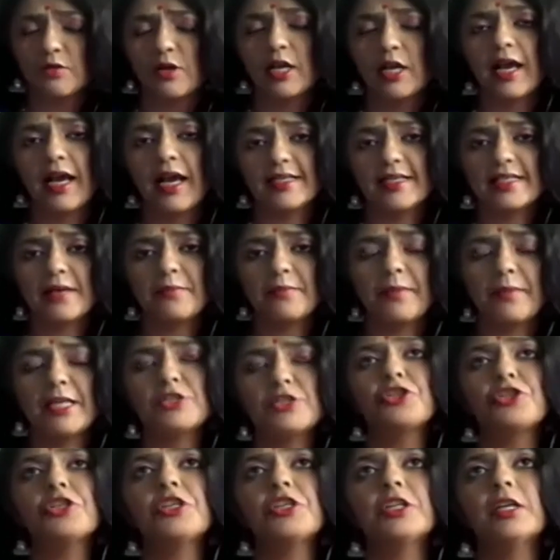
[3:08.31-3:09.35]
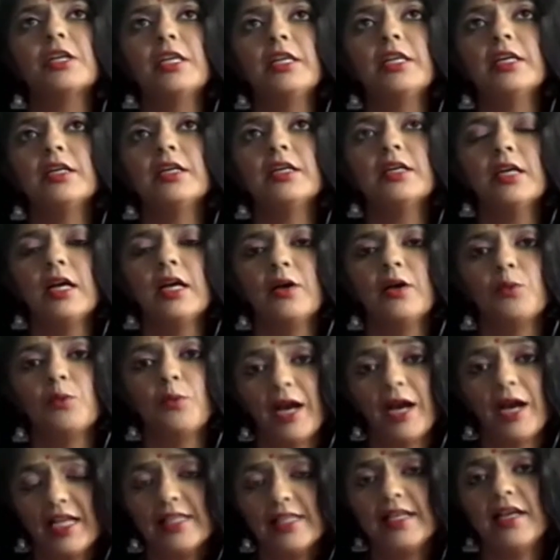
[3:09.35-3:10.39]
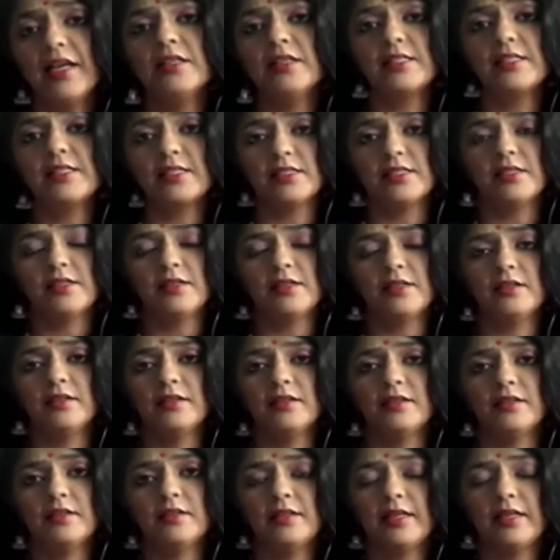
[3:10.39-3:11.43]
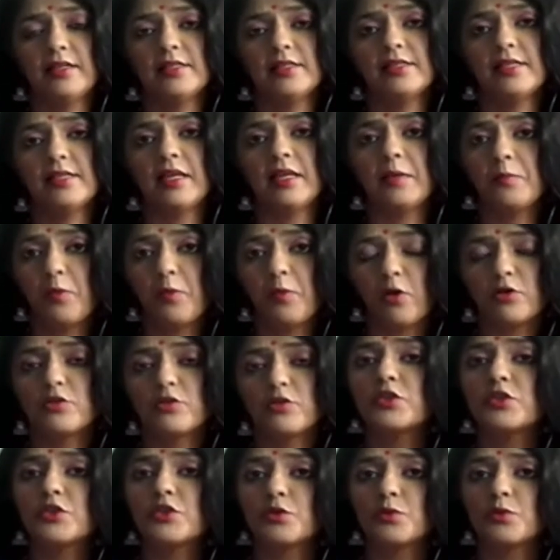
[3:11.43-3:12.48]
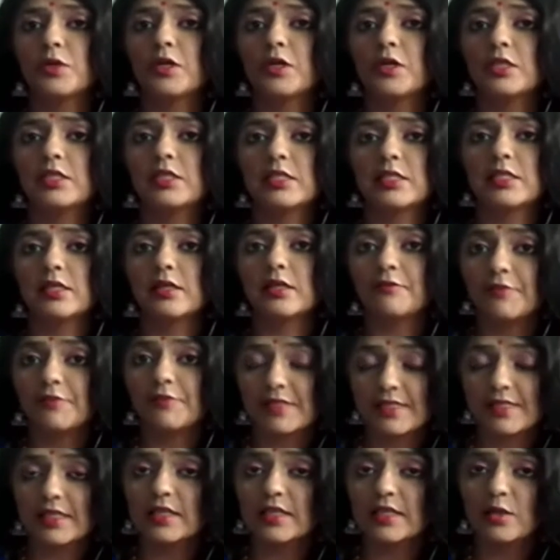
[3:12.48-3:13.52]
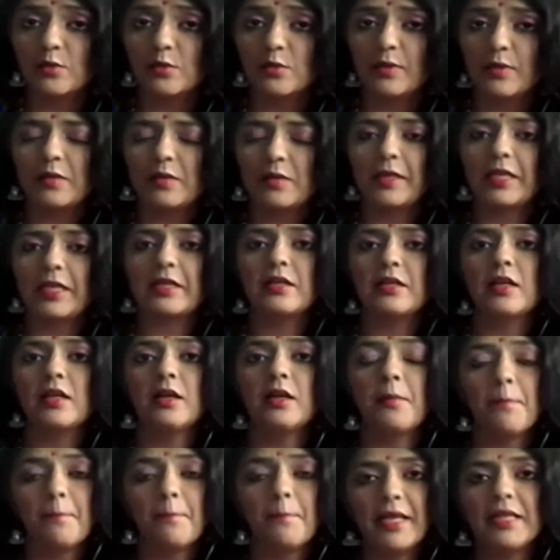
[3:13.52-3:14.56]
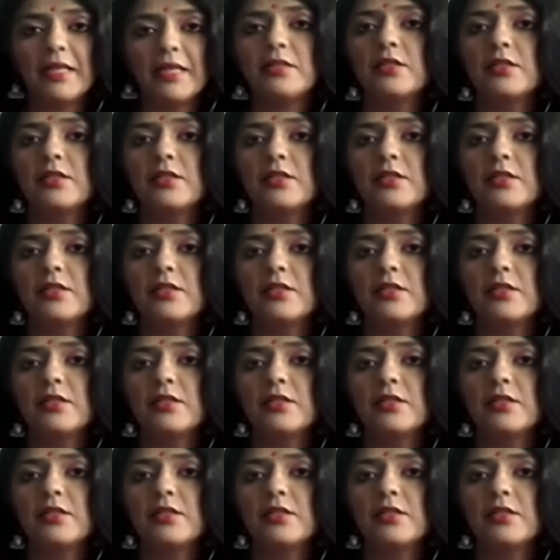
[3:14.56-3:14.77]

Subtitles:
So as I mentioned earlier, while there is an importance towards physical well-being,